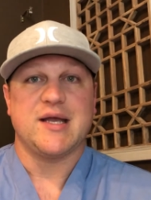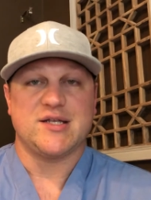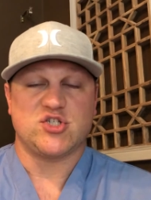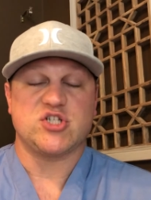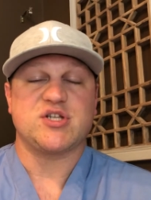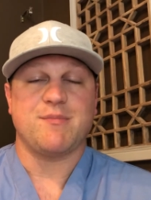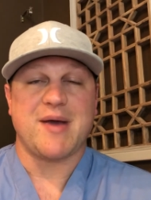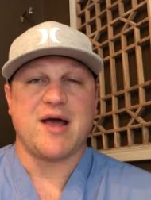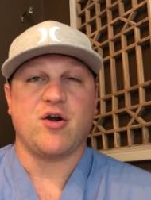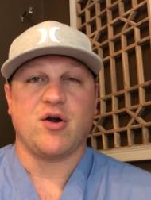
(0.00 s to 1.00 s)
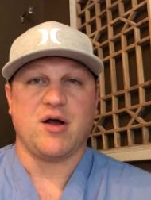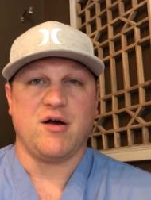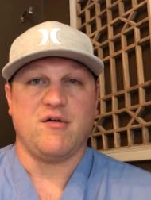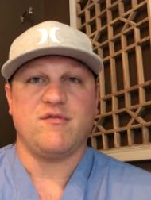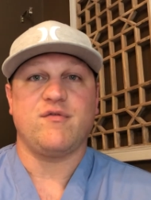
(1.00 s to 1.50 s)
It's just a matter
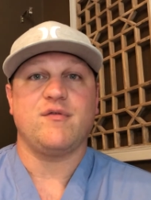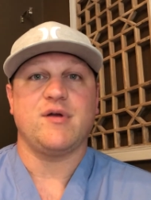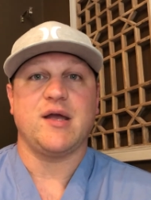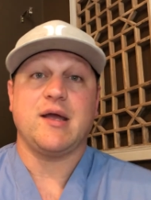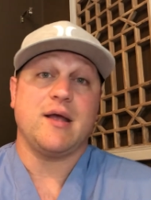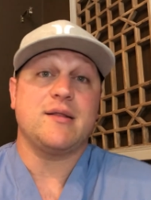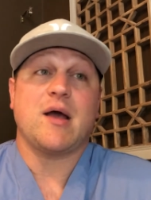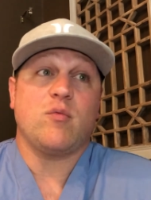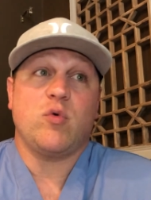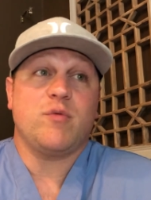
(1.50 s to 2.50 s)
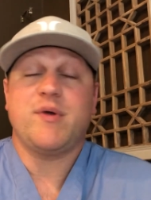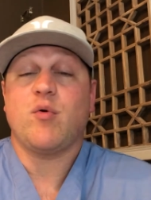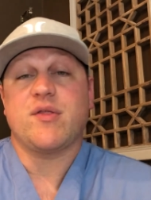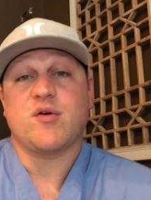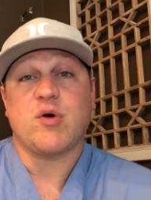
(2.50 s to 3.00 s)
of, and that will be
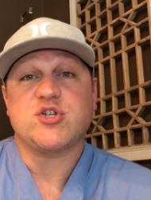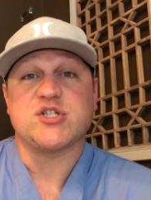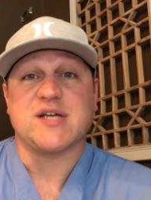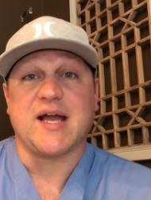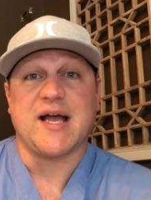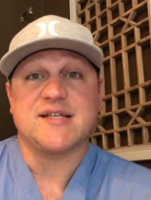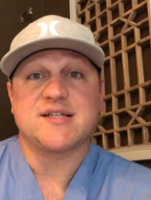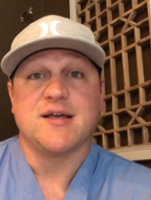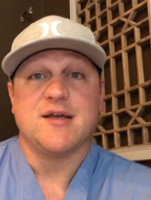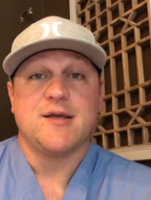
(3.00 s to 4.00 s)
one of the questions I ask.